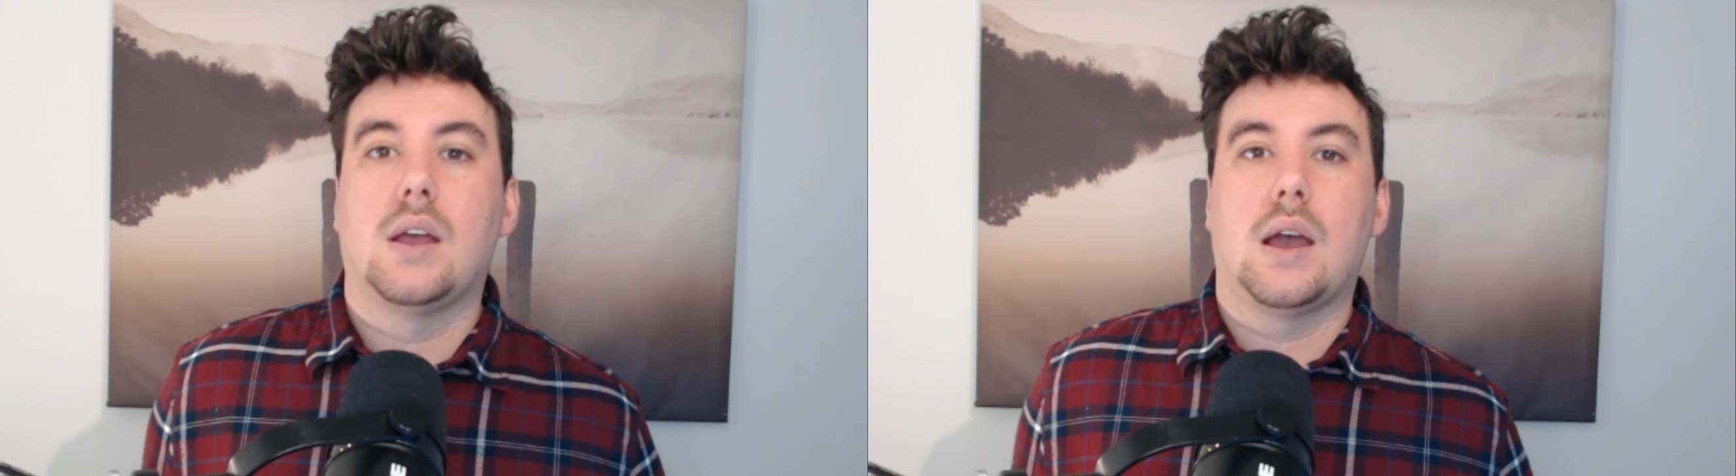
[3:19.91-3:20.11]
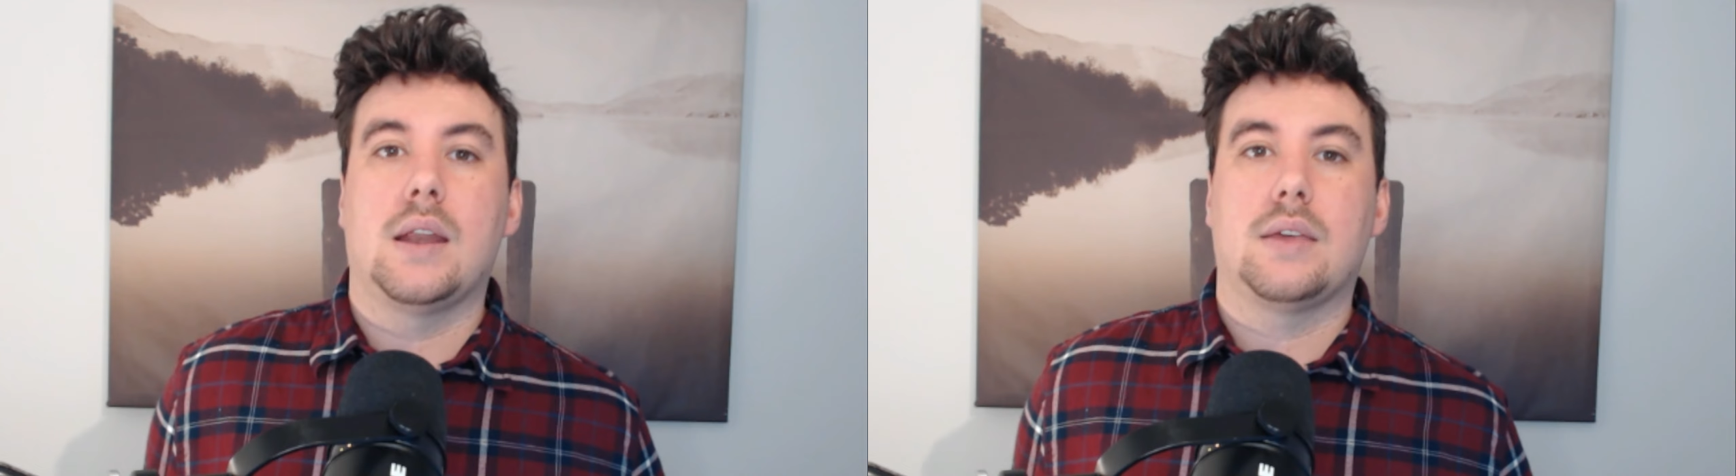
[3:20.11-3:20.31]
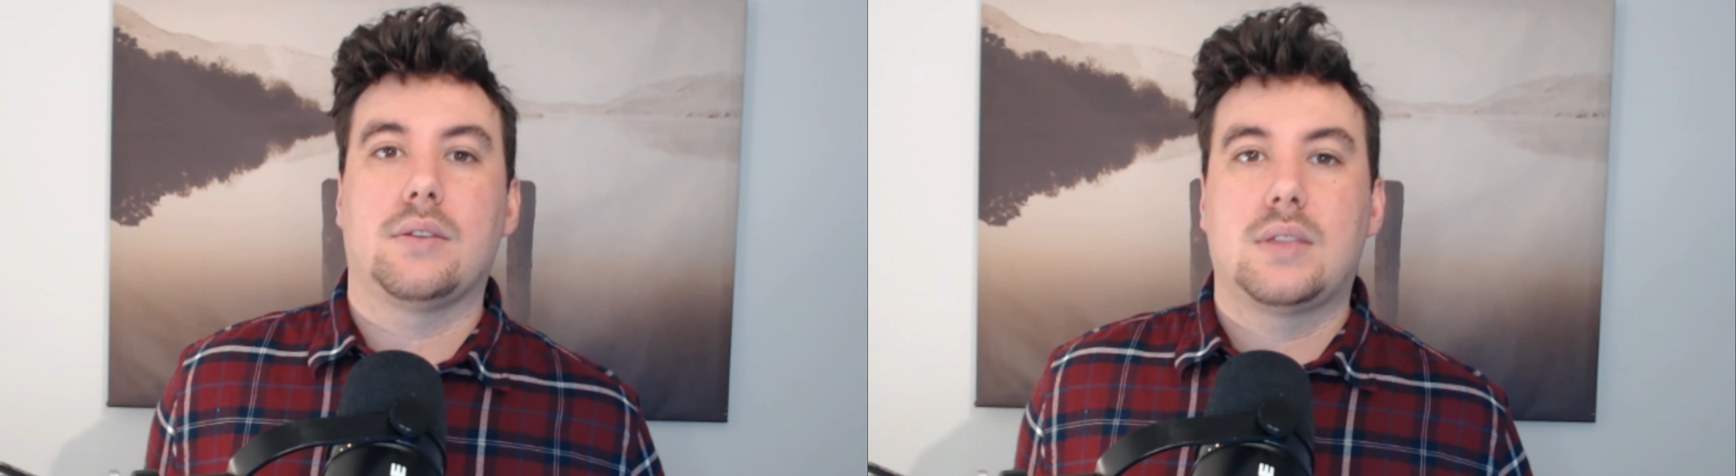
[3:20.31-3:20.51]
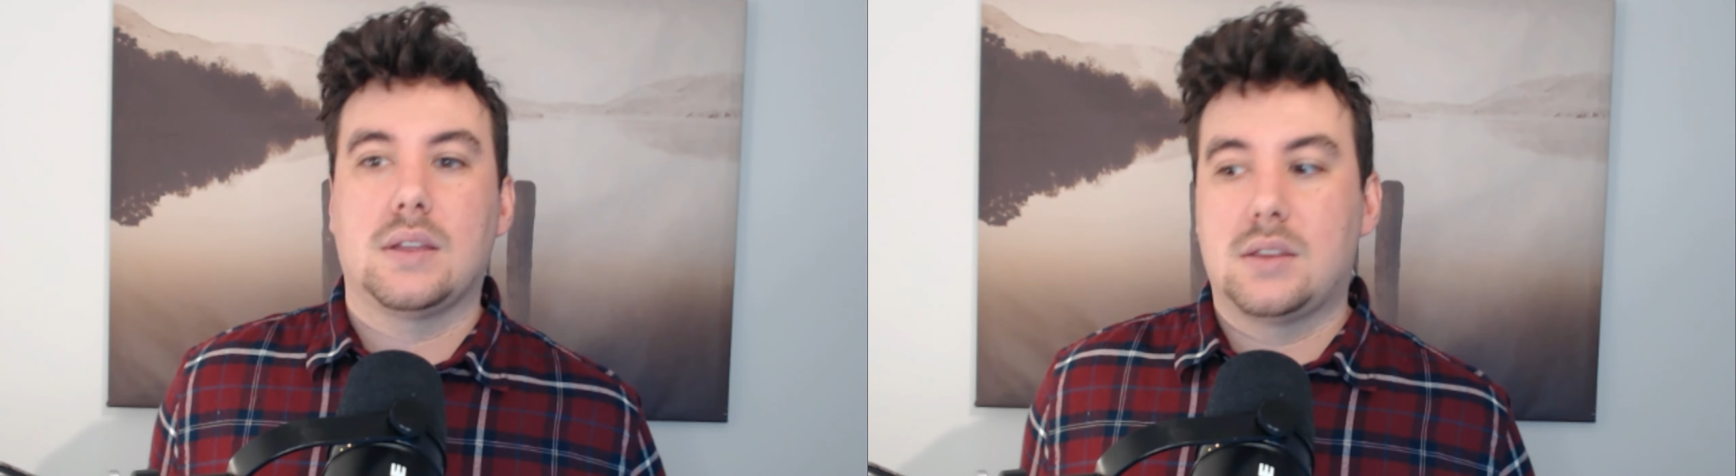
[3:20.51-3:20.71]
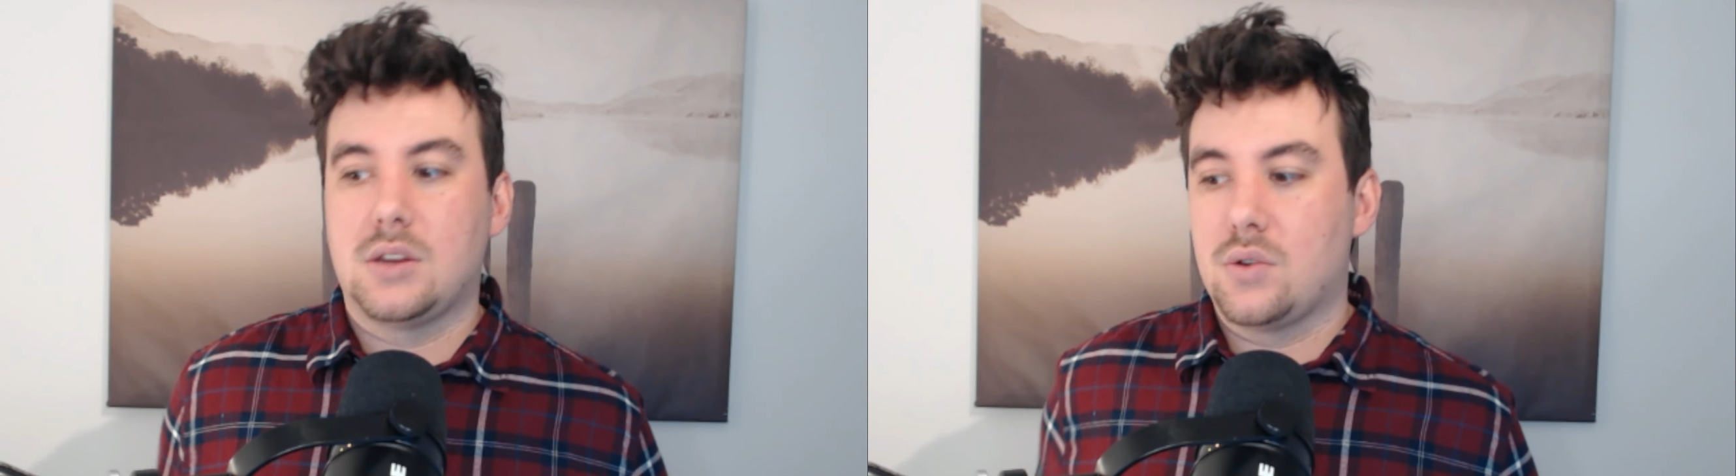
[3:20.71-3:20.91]
Another thing
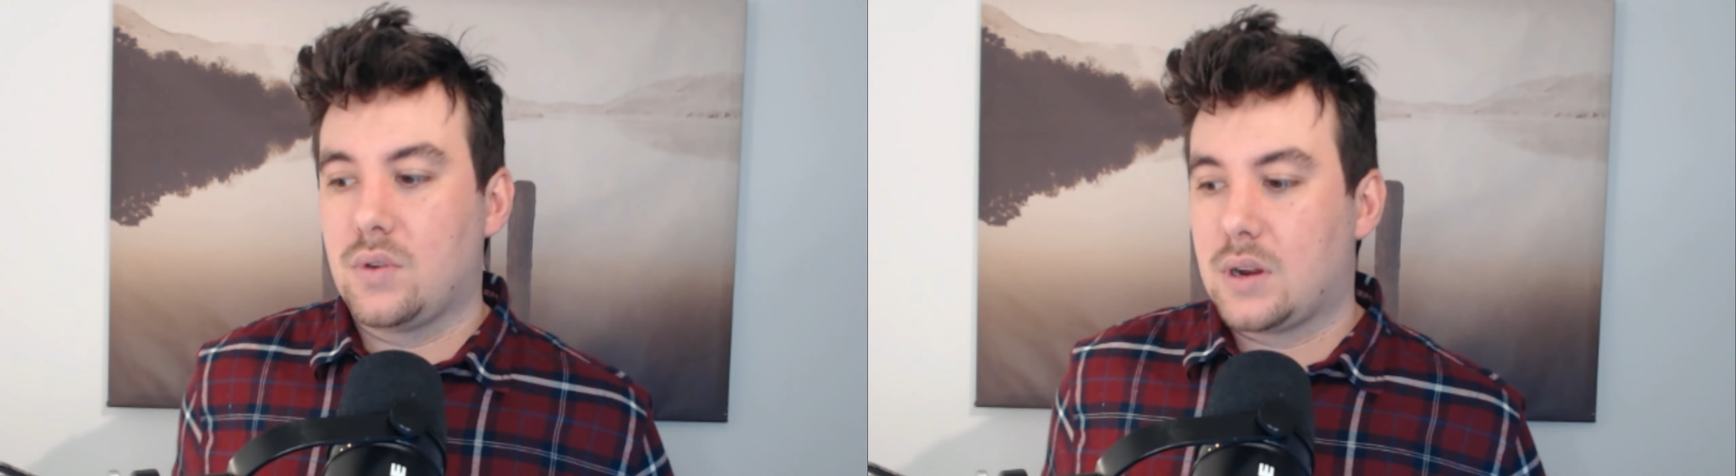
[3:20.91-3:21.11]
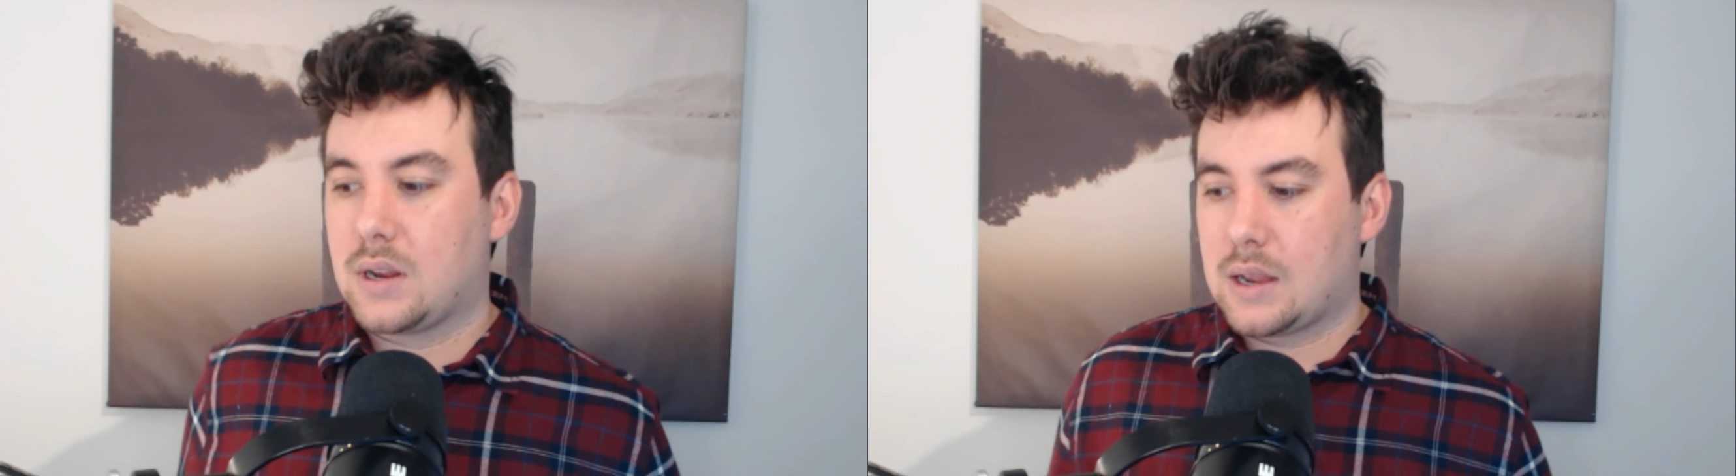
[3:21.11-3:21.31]
to note,